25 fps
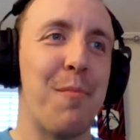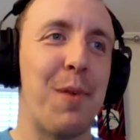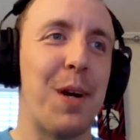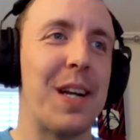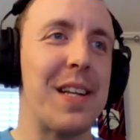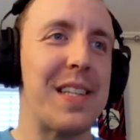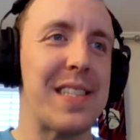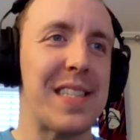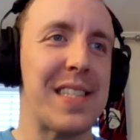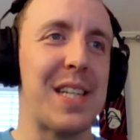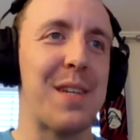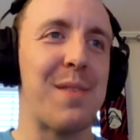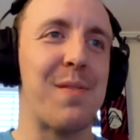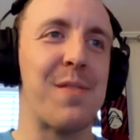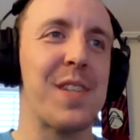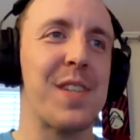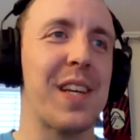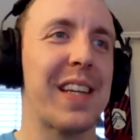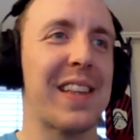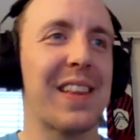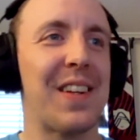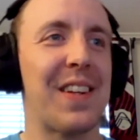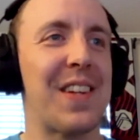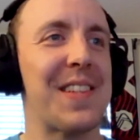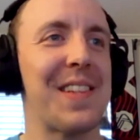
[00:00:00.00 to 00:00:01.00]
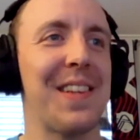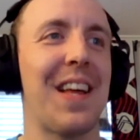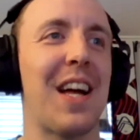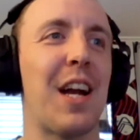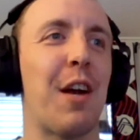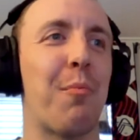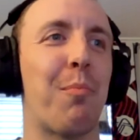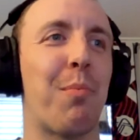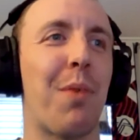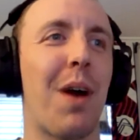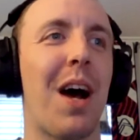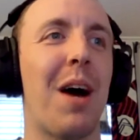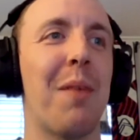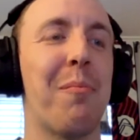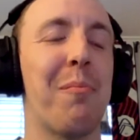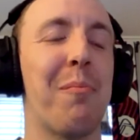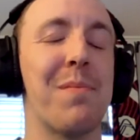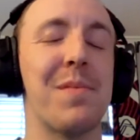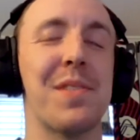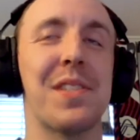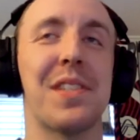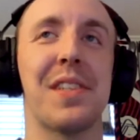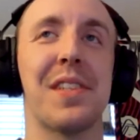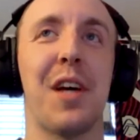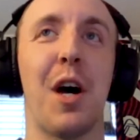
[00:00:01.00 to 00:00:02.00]
but it seems like there's a lot of
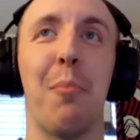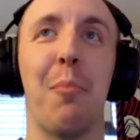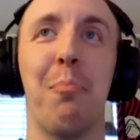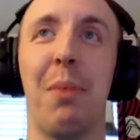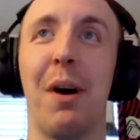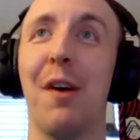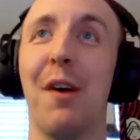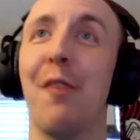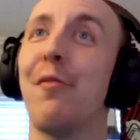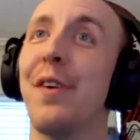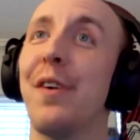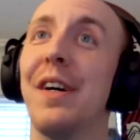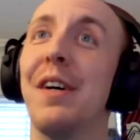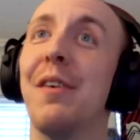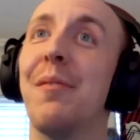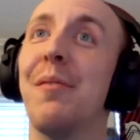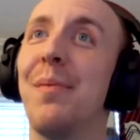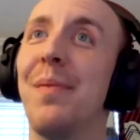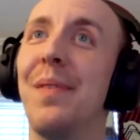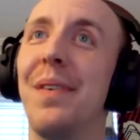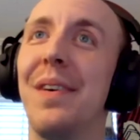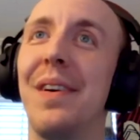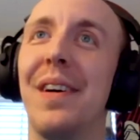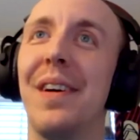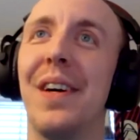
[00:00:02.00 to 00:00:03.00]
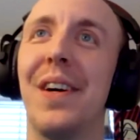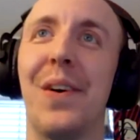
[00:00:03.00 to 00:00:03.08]
problems above him